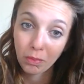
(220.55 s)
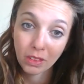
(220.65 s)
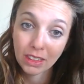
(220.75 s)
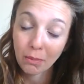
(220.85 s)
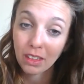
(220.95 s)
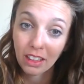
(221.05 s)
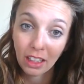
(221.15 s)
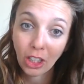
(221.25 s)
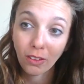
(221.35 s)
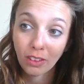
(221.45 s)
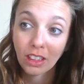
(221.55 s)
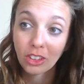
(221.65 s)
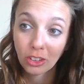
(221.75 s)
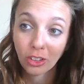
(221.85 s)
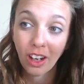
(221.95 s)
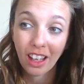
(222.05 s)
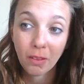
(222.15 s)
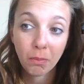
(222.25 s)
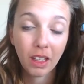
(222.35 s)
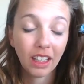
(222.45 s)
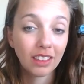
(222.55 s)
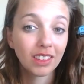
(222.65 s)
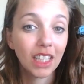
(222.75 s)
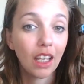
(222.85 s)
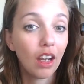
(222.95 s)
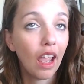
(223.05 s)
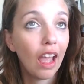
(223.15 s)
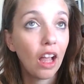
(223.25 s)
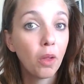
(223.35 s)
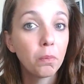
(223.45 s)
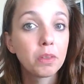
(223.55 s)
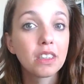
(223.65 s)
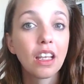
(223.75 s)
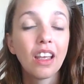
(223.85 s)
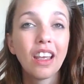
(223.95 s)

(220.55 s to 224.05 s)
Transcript: something that you need to try because it helps